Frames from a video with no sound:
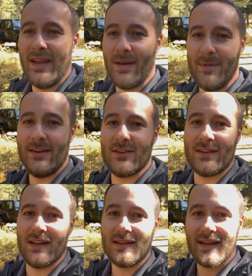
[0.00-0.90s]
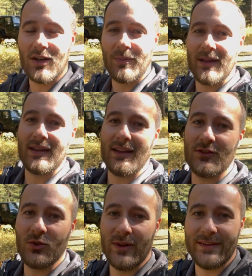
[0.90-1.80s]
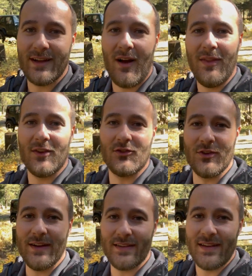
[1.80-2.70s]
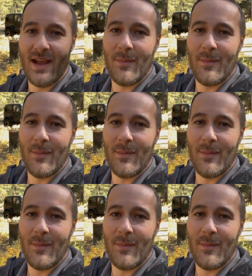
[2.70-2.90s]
and be just a little bit less noisy on the streets,